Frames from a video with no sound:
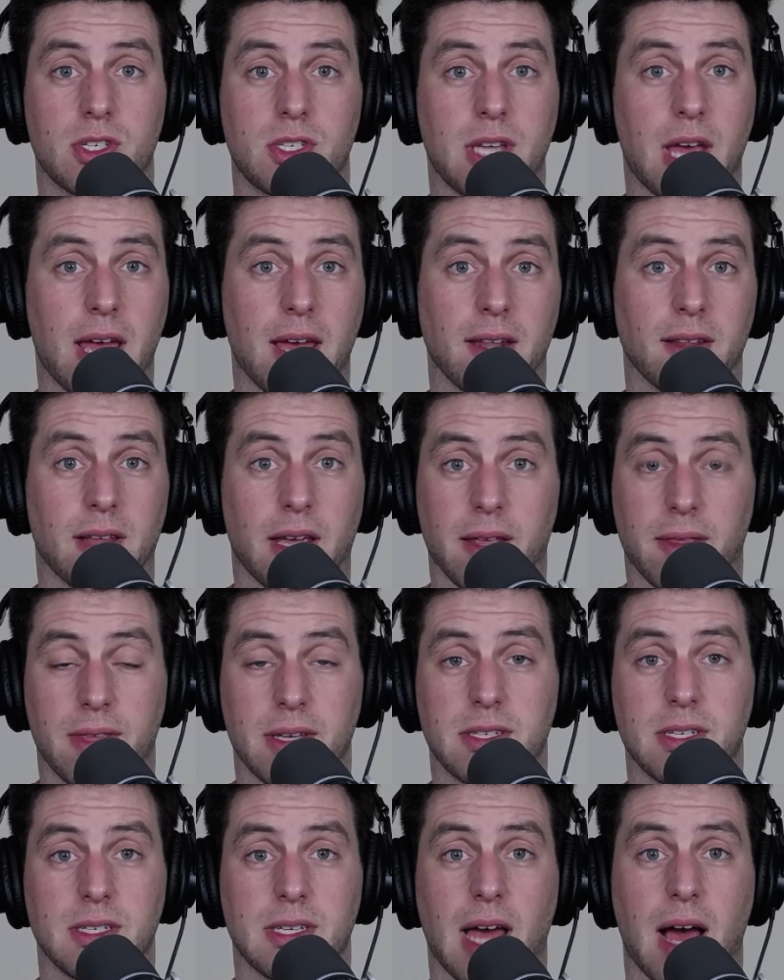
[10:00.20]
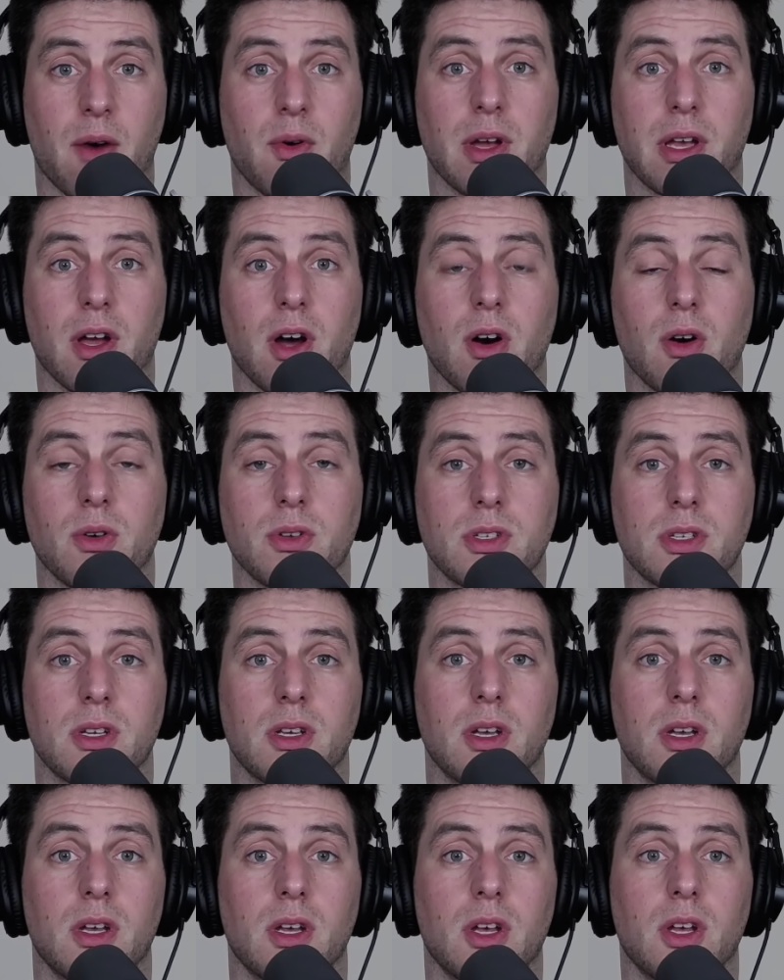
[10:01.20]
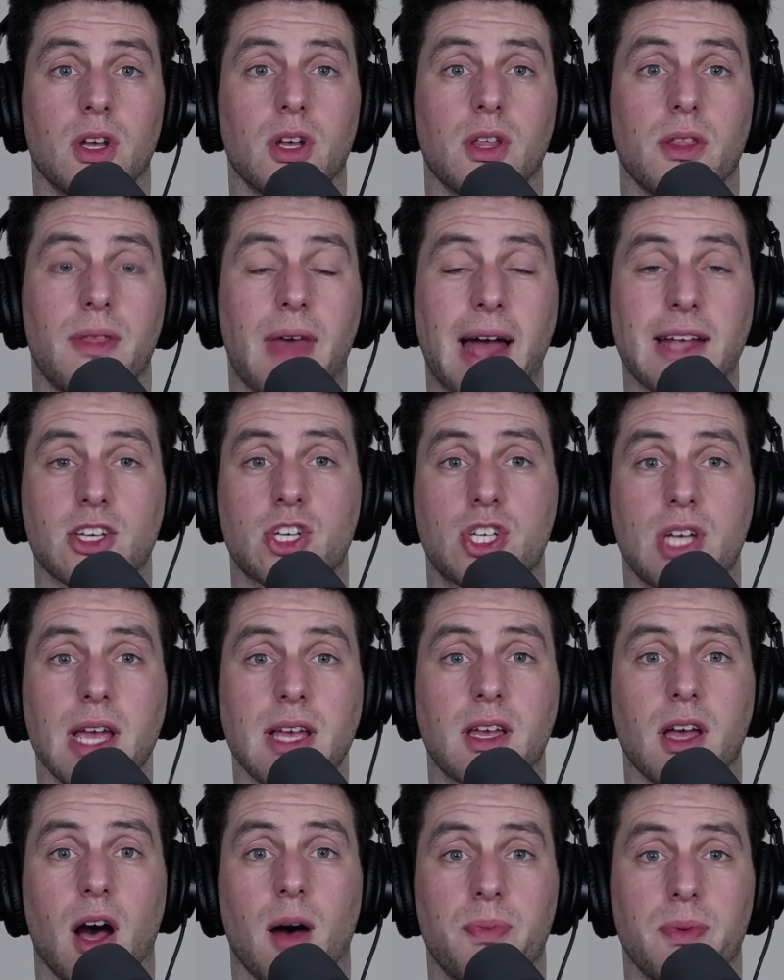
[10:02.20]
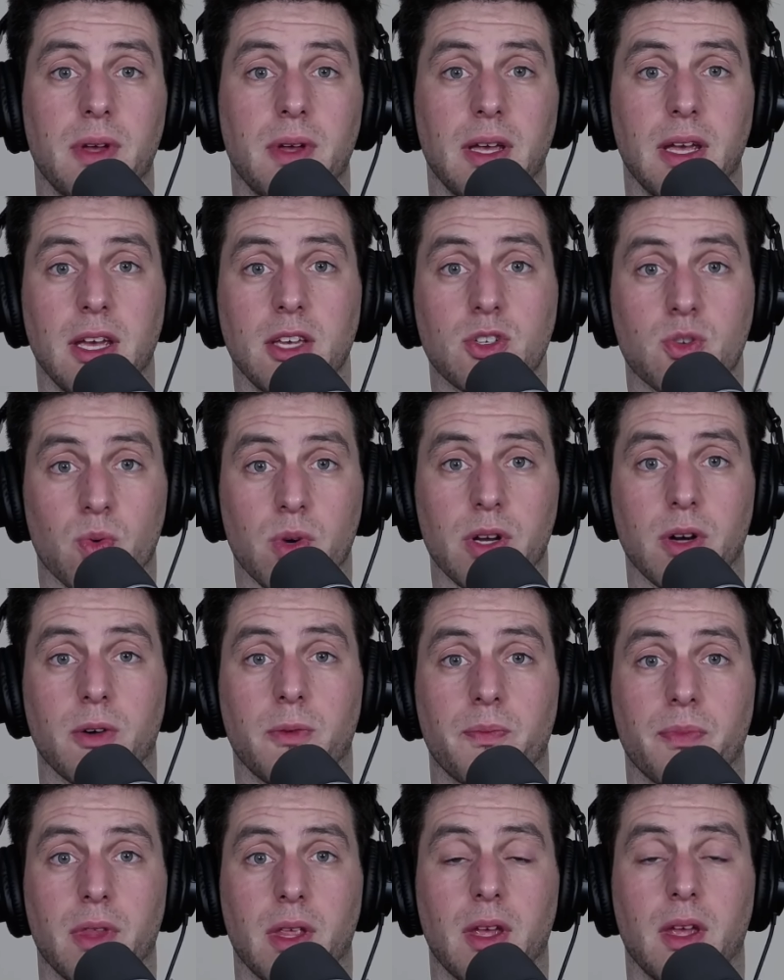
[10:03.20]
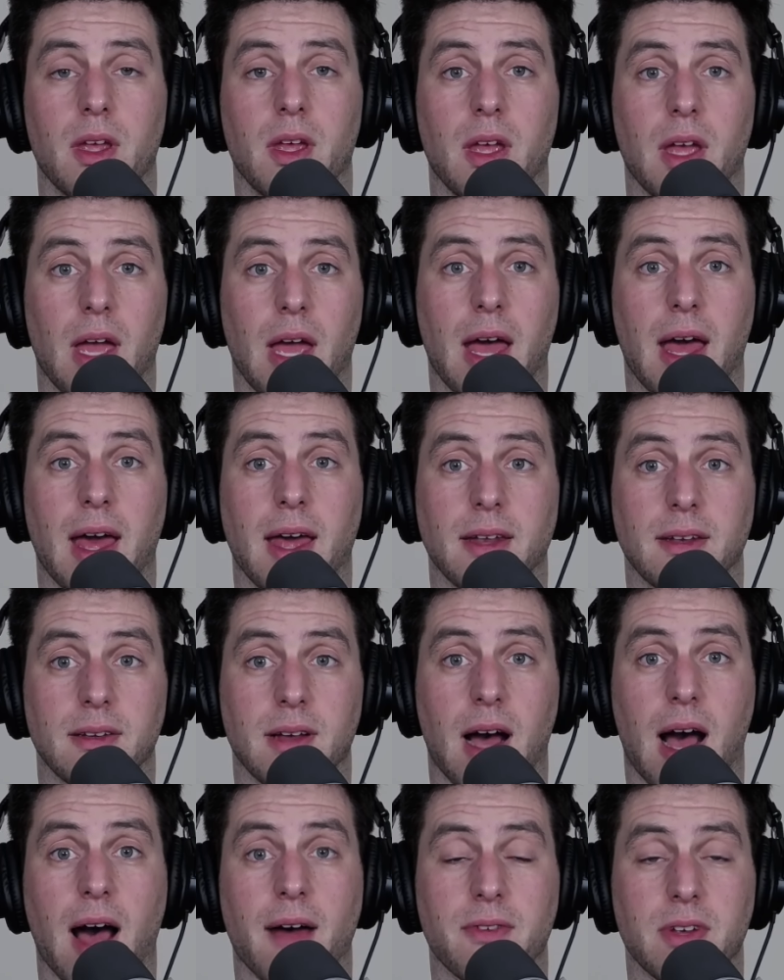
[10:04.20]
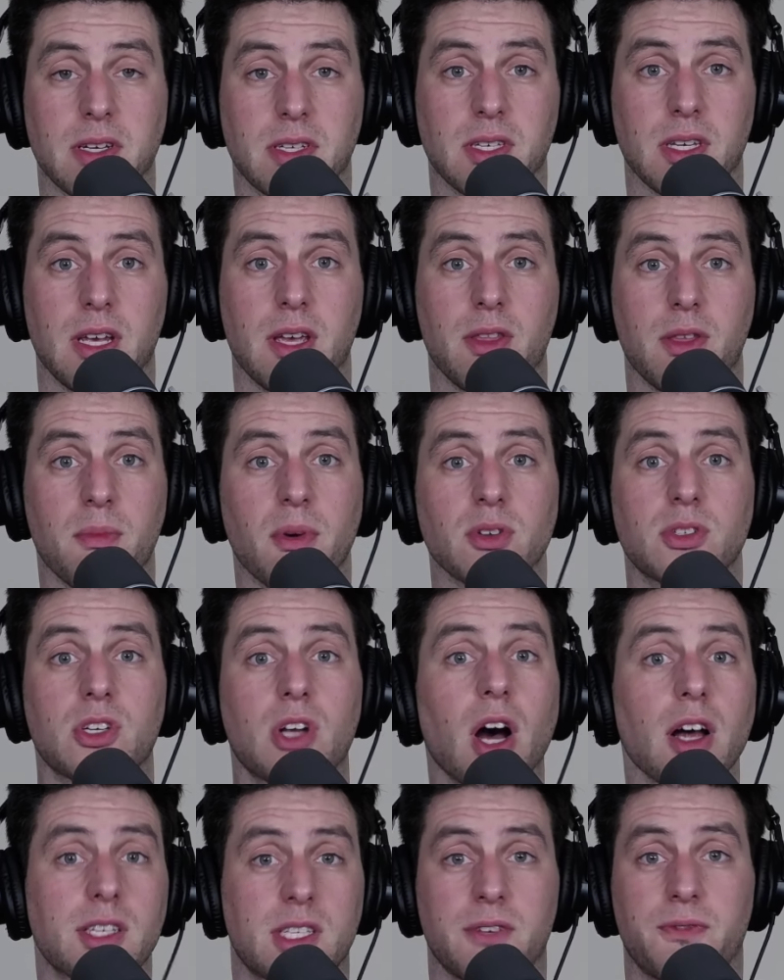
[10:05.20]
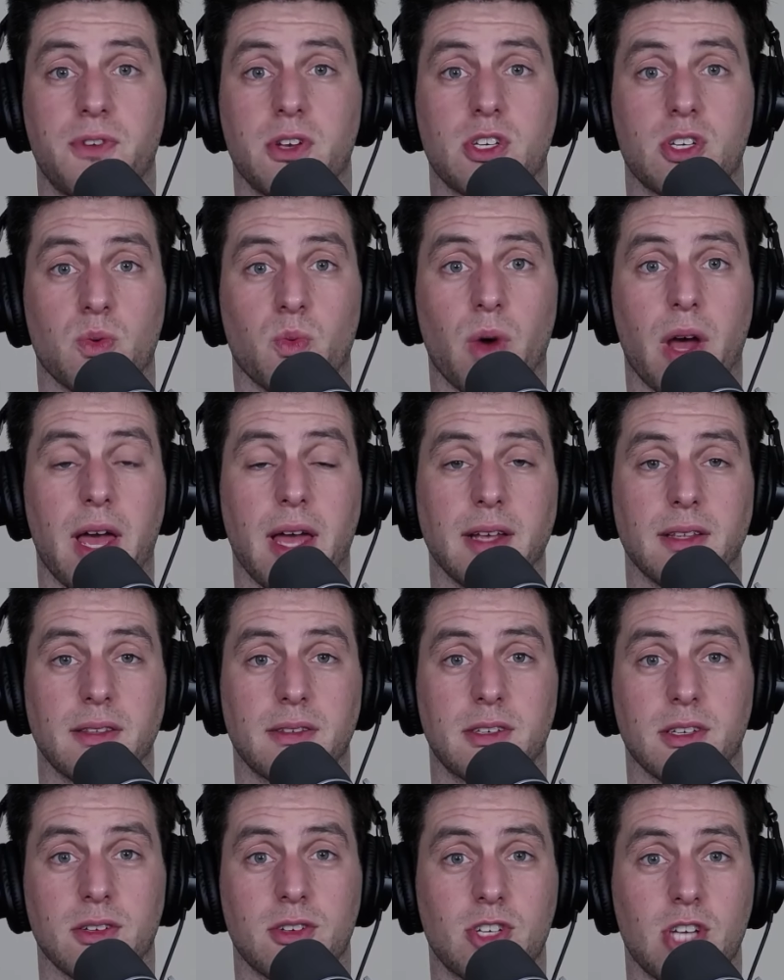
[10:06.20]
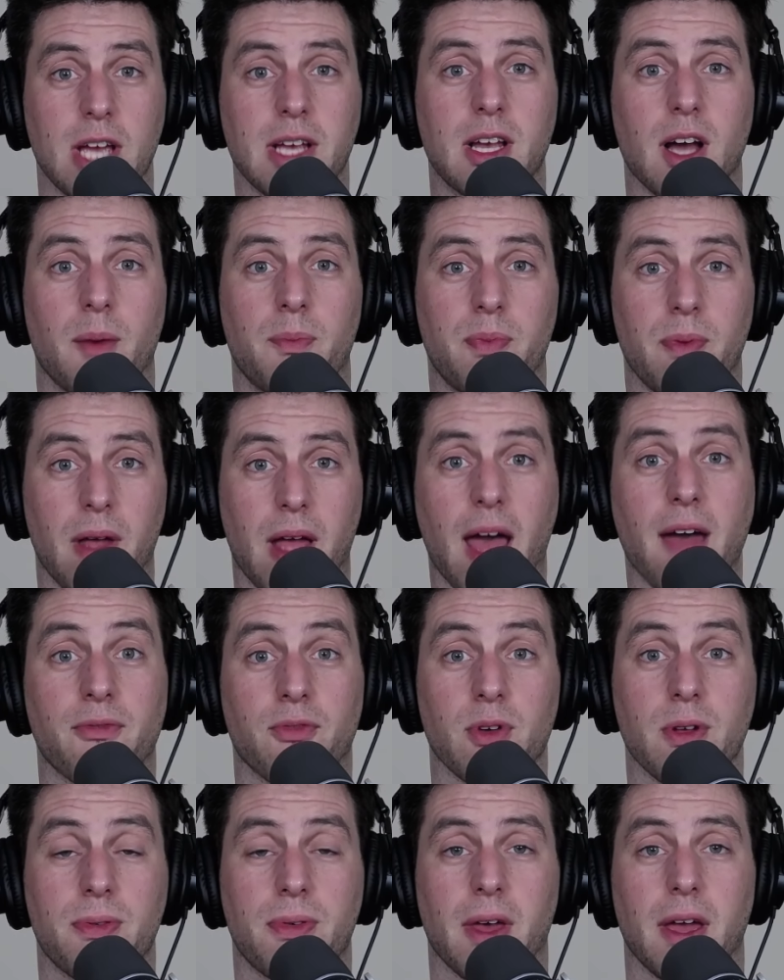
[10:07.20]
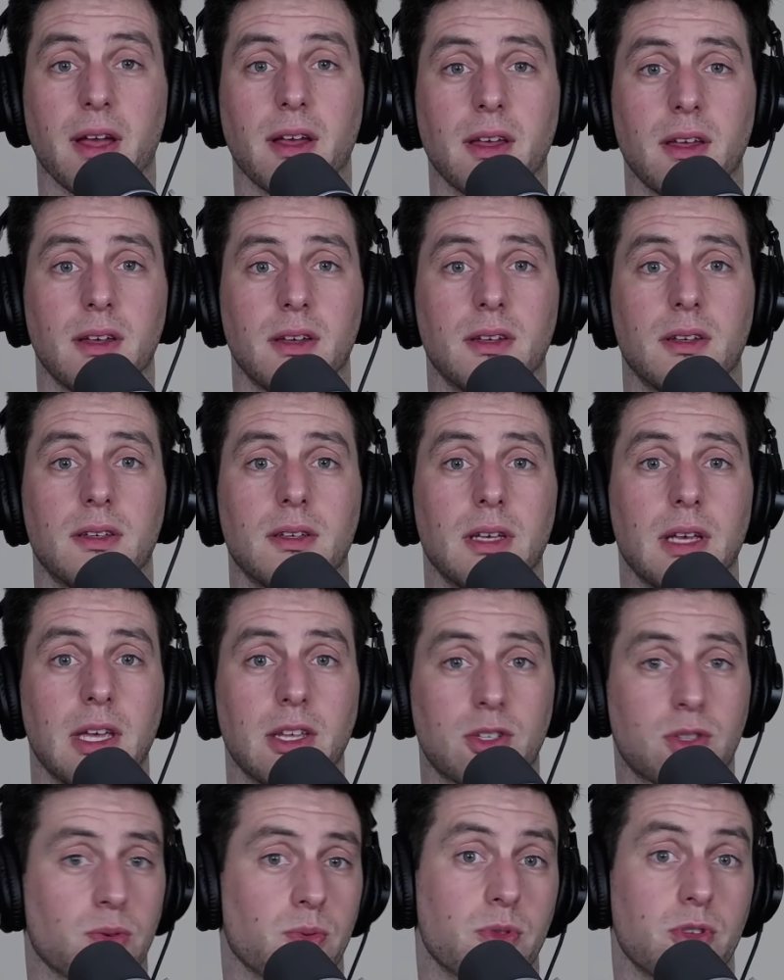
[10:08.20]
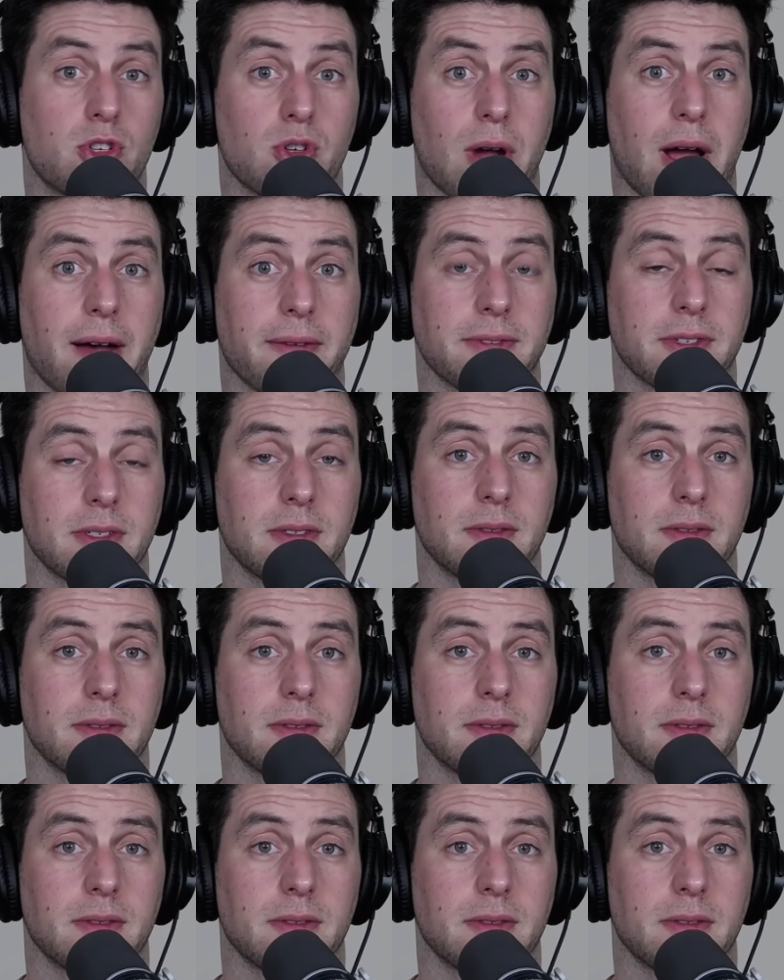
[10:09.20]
saying, like, this is how it goes, that shakeup is real. And obviously, the most cost-efficient way to shake up everything is through the draft.